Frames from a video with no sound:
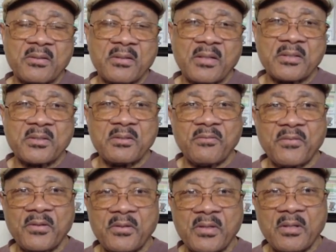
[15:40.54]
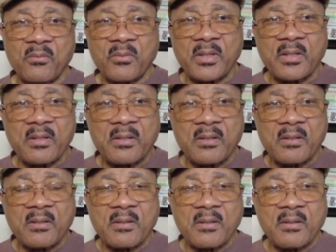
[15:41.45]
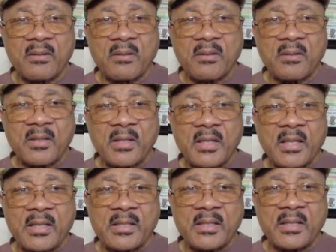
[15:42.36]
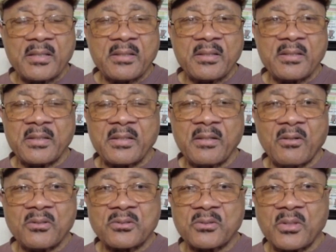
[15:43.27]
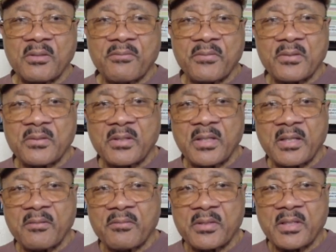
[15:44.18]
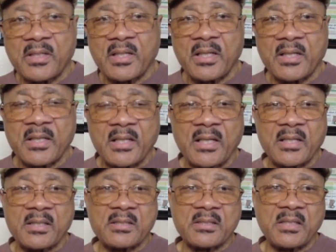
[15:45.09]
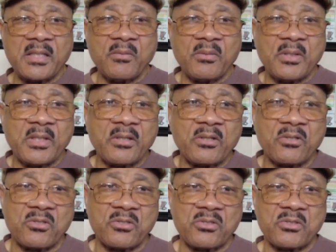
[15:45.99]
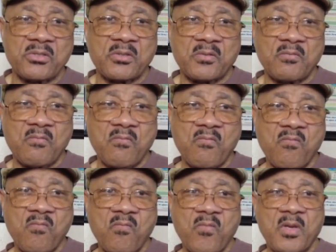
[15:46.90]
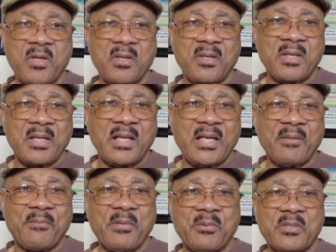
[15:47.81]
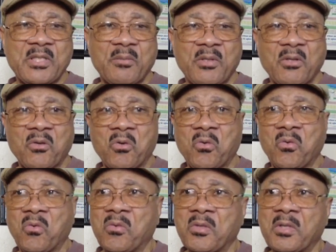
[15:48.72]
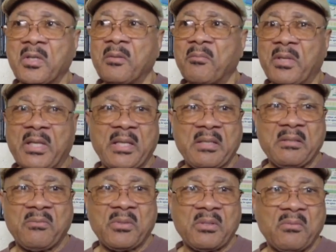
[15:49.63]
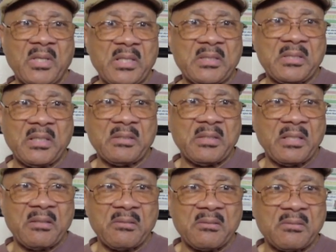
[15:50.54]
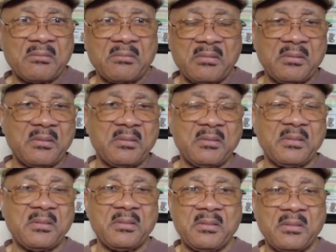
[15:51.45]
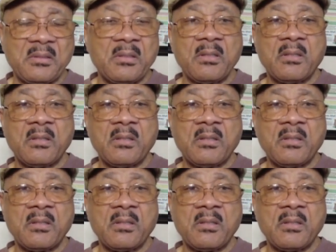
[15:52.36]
I shouldn't feel that way? And also I feel that everything I got is equally hers. I have people tell me, oh, man, you better watch out, that girl come, da, da, da, da.